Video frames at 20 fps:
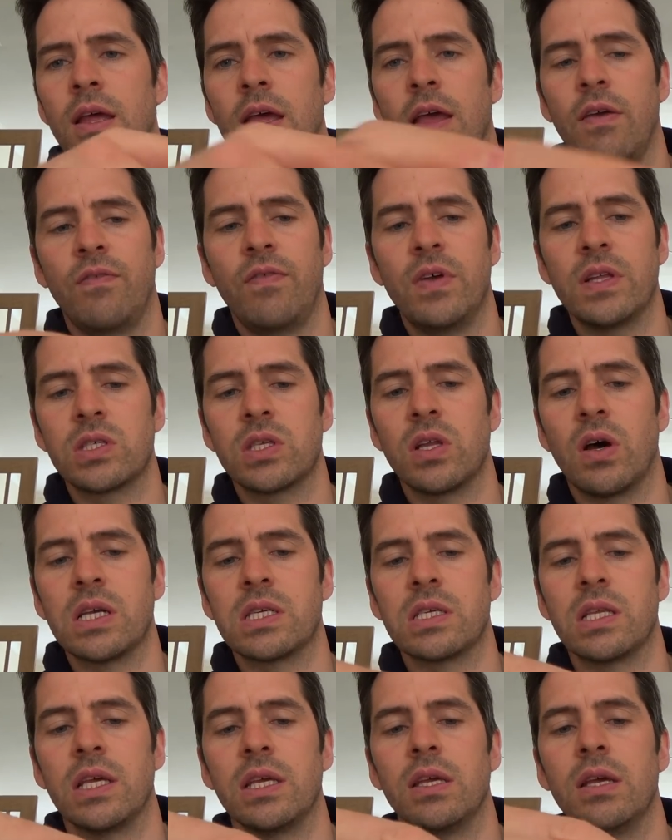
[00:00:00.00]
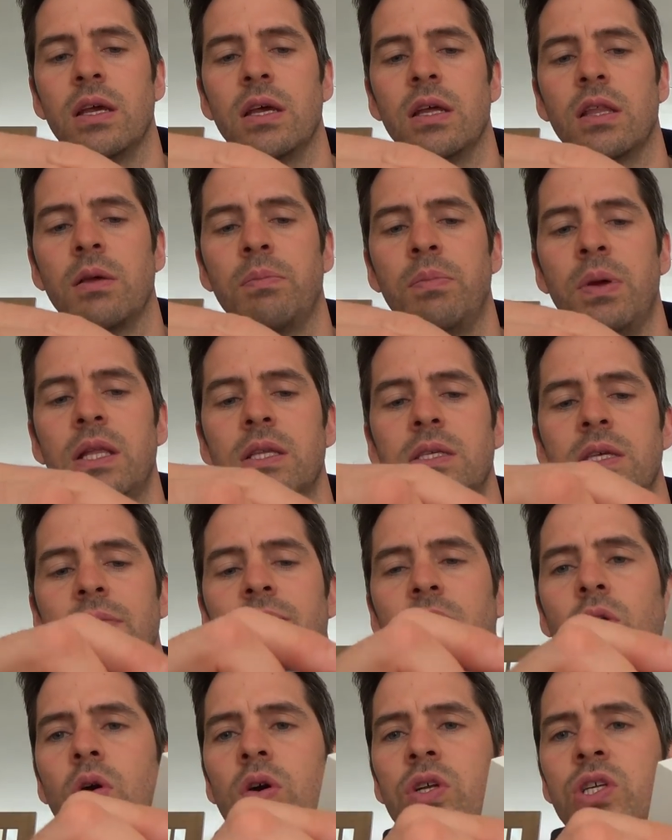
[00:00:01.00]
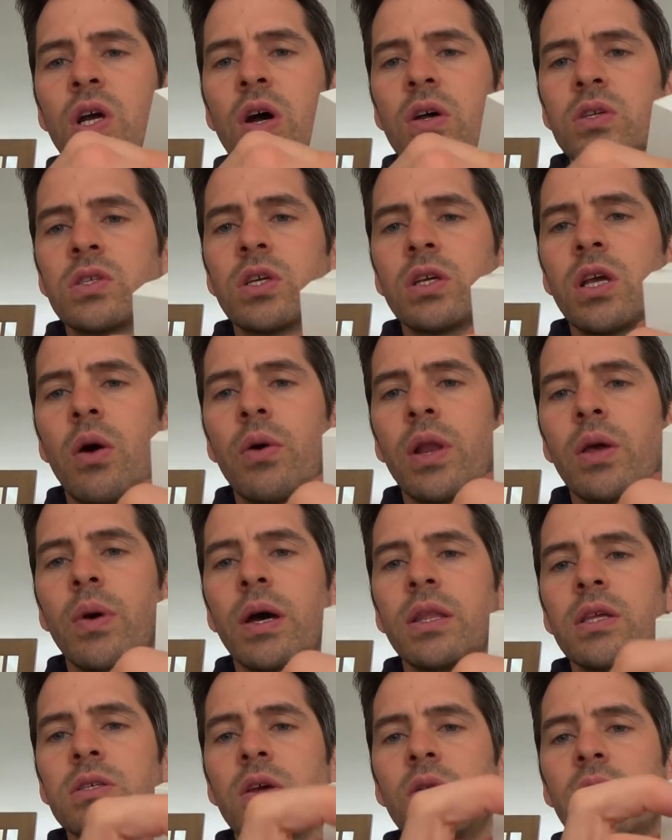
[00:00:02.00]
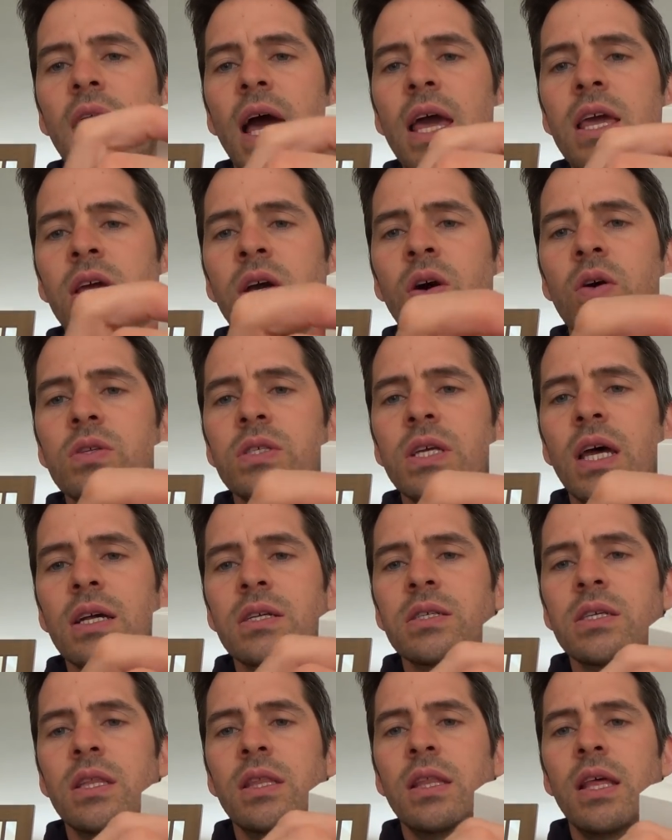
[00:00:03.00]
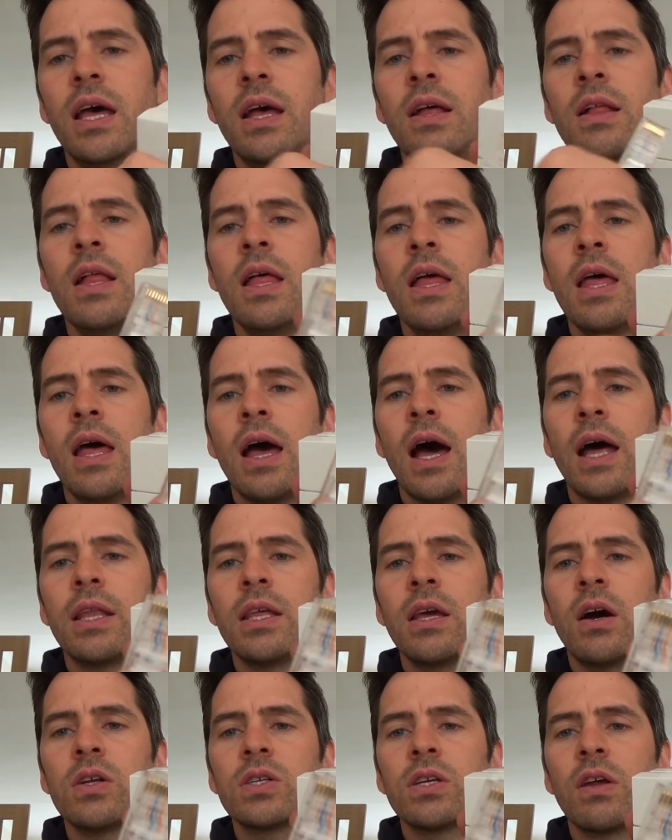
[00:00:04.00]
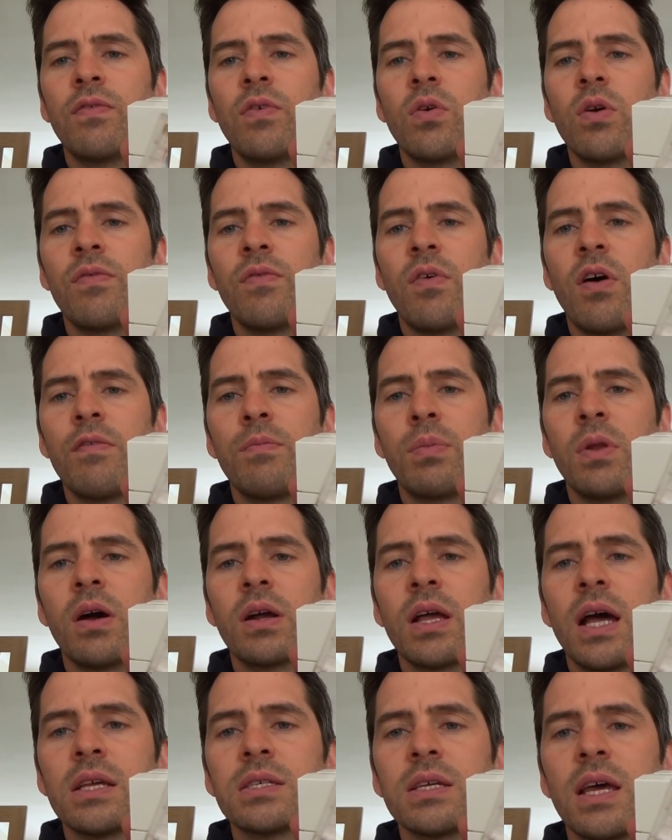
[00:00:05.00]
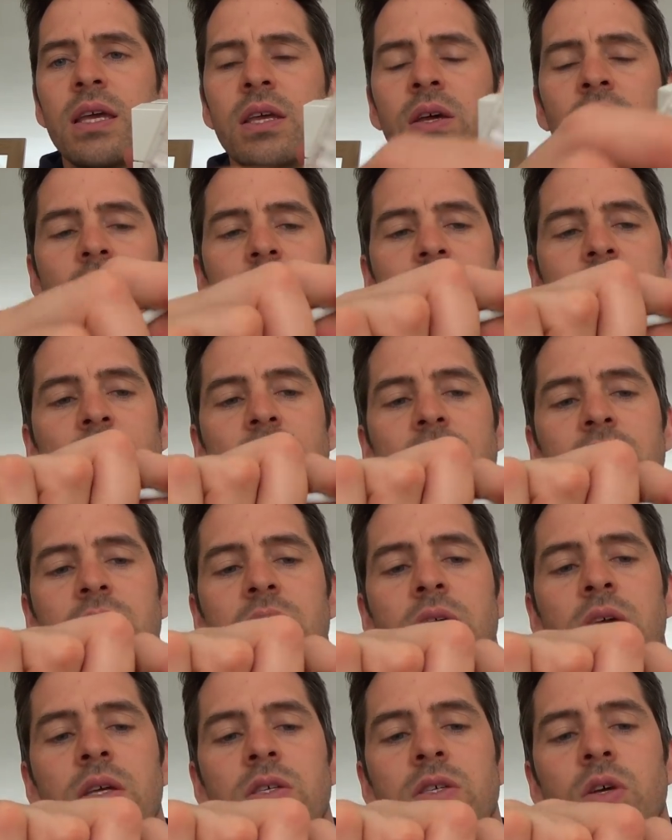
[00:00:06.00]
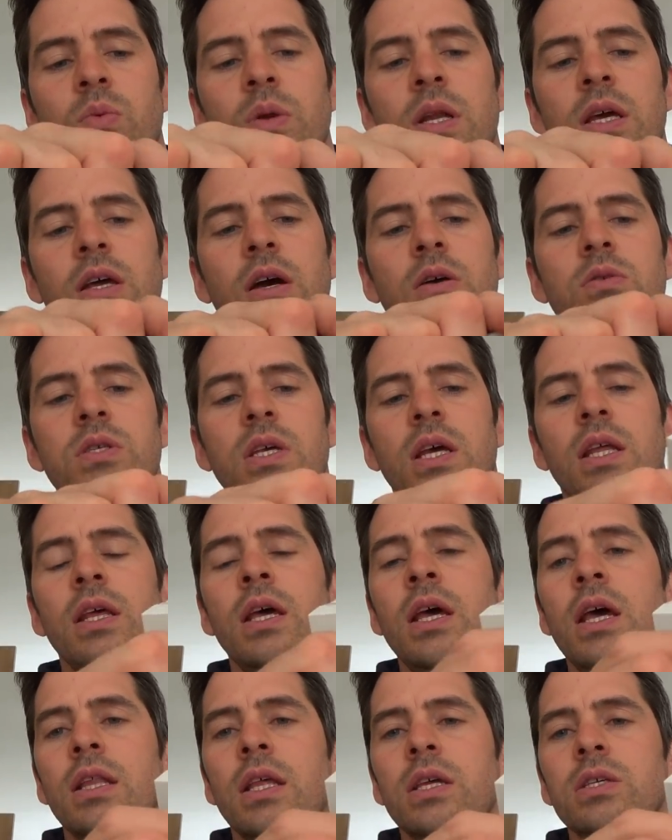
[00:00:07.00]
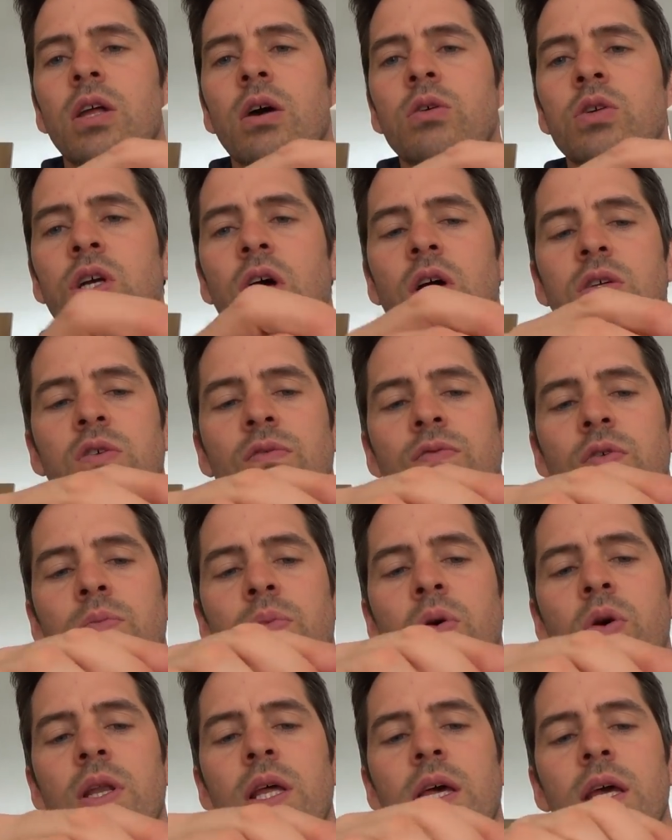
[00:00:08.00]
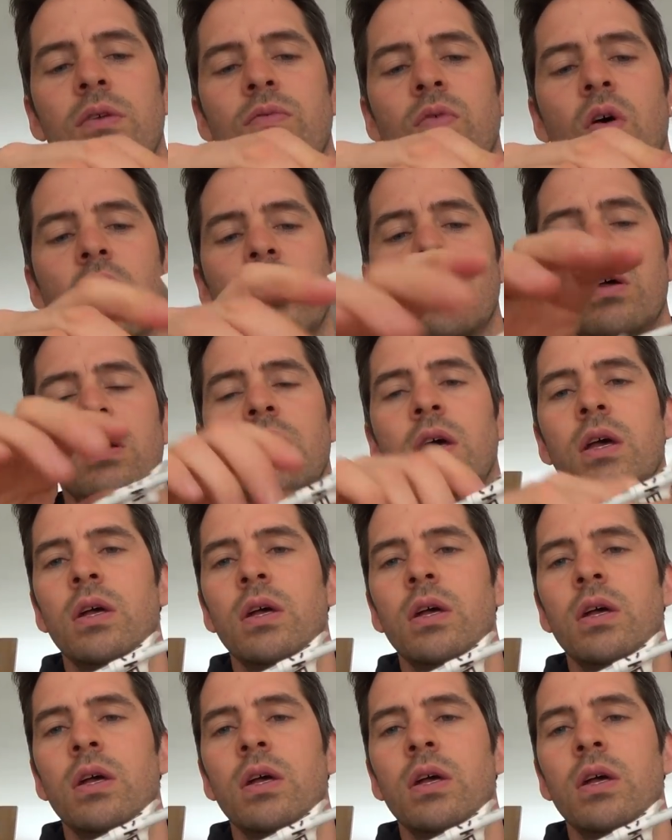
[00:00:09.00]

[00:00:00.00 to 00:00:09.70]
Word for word: it fits nicely. The pins haven't got a chance to go anywhere. There's only eight contacts in there, and the R J forty-five plug has eight contacts. So when it goes in, there's no chance of you putting it in wrong,